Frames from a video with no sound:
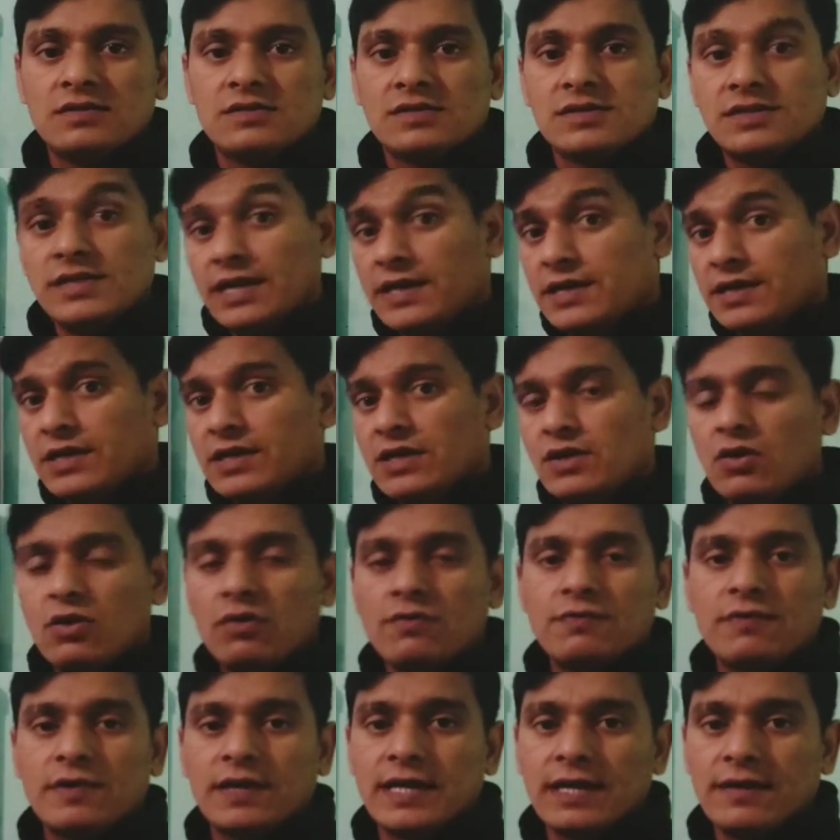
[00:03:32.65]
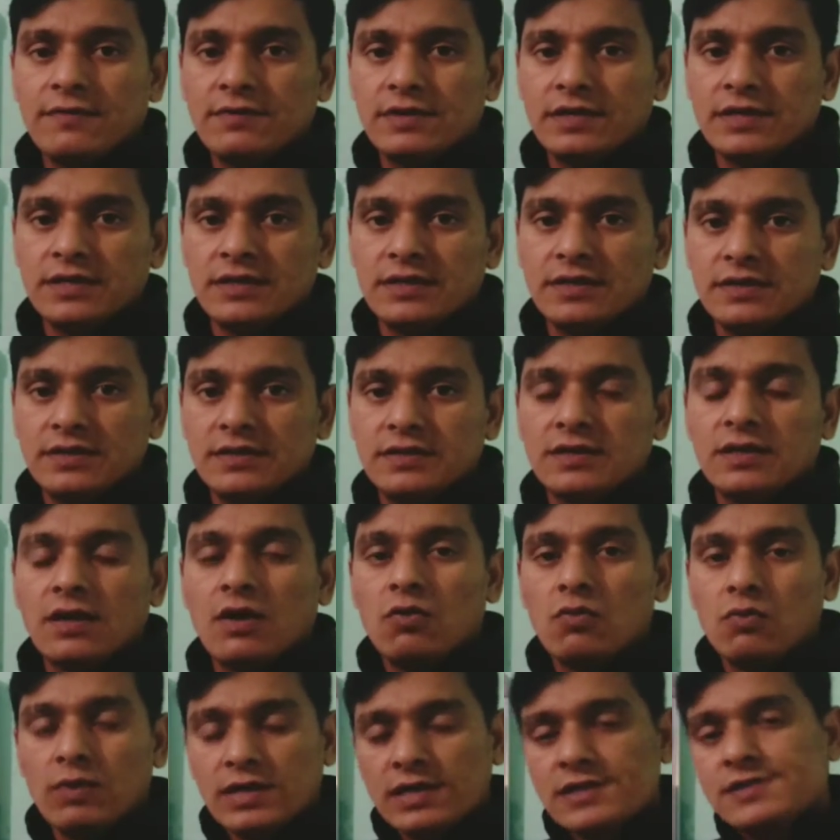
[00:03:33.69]
Central of gravity.
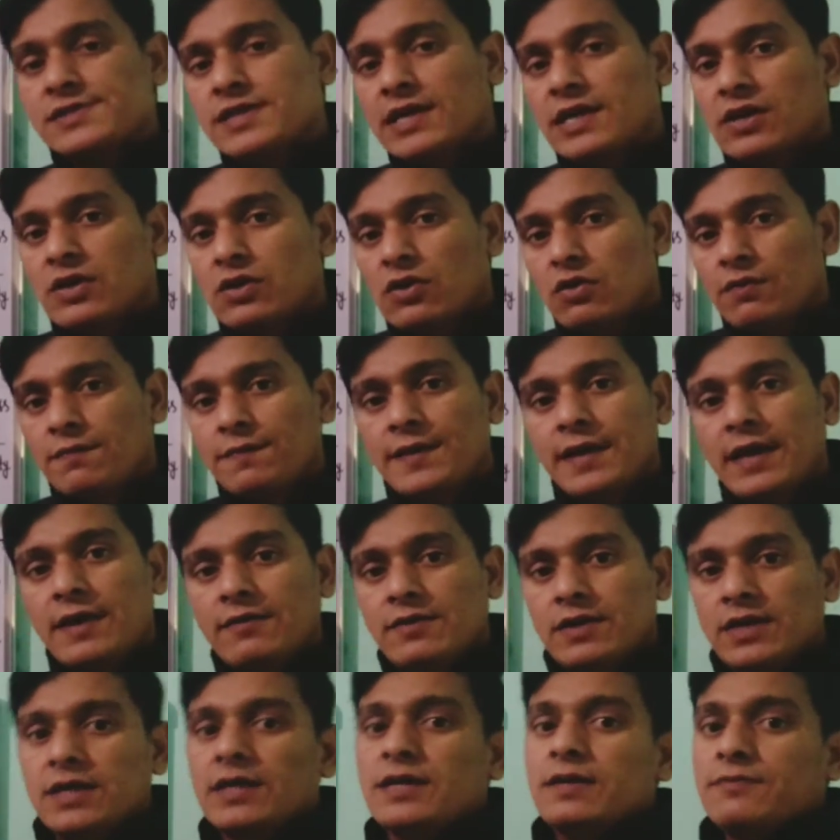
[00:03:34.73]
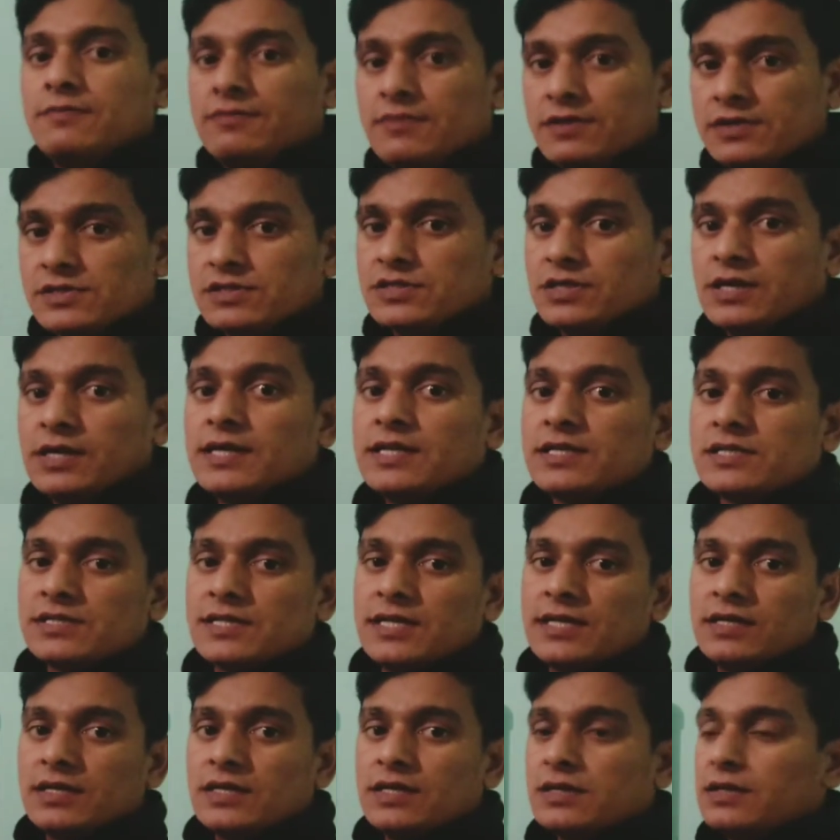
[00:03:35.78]
Now what is central of gravity? First
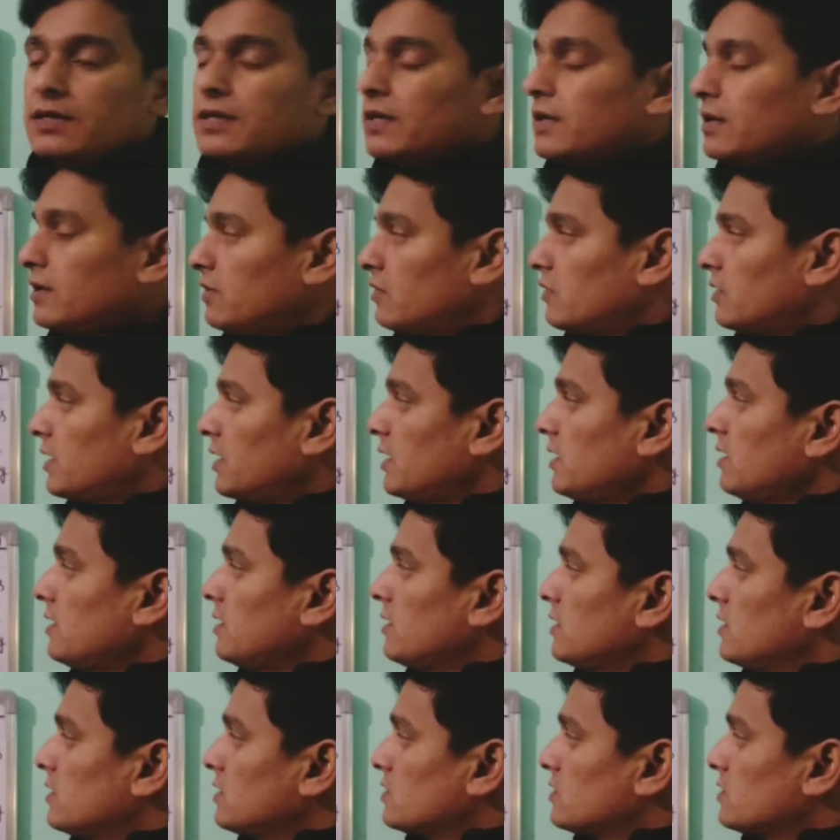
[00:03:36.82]
understand it. Okay.